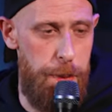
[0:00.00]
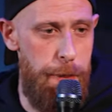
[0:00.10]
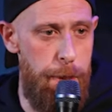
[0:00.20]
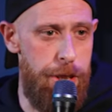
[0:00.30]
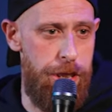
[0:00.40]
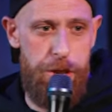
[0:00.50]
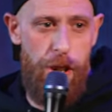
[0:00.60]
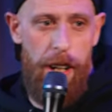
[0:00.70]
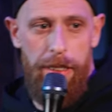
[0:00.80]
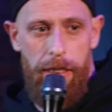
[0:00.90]
it. Maybe she's
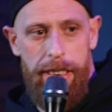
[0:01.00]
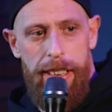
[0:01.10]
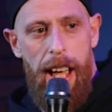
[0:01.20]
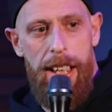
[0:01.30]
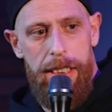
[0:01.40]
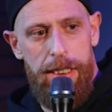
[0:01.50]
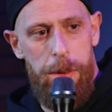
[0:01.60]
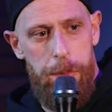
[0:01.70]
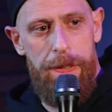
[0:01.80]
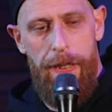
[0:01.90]
trying to look nice
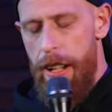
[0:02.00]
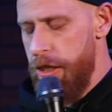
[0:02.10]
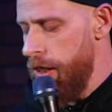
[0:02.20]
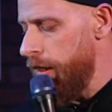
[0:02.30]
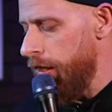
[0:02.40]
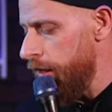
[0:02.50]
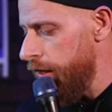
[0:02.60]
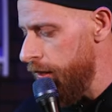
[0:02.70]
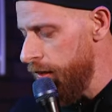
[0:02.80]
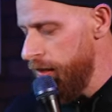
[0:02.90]
and
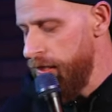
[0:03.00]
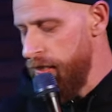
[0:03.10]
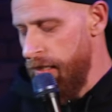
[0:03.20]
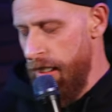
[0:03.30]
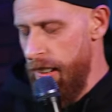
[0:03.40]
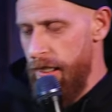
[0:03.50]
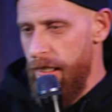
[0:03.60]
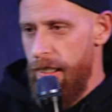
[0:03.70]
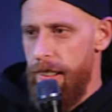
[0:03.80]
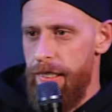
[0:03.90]
professional.
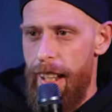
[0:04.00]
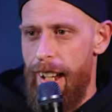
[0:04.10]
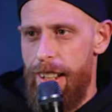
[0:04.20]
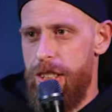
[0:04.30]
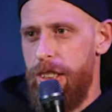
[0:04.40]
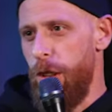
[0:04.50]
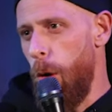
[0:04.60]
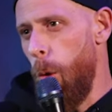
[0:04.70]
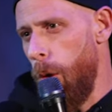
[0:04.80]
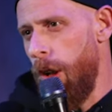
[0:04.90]
Nah, she's a
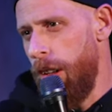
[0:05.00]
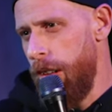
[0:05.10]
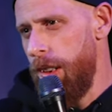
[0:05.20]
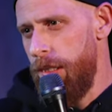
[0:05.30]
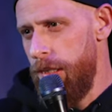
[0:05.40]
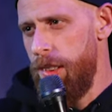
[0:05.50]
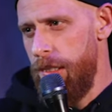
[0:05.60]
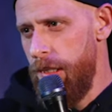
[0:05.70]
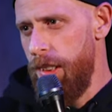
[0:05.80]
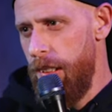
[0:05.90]
whore.
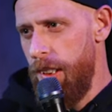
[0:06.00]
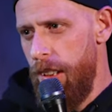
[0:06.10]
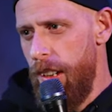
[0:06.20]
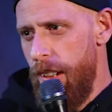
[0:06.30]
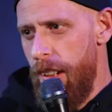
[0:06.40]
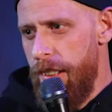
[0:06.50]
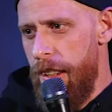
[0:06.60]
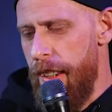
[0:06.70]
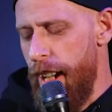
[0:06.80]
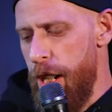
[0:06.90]

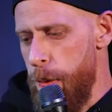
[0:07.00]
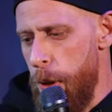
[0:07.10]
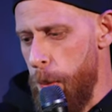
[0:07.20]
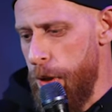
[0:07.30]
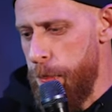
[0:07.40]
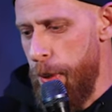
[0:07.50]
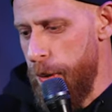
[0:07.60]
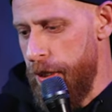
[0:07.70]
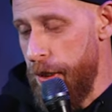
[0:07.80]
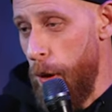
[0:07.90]
They think anyone who wears
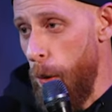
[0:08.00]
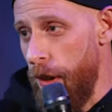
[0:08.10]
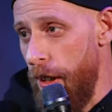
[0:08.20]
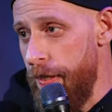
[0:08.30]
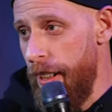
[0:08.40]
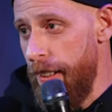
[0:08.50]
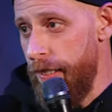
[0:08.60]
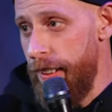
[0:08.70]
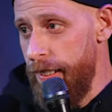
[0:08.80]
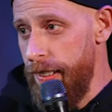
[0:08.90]
boots is a whore,
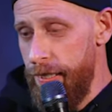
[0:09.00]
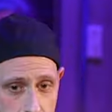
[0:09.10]
evidently.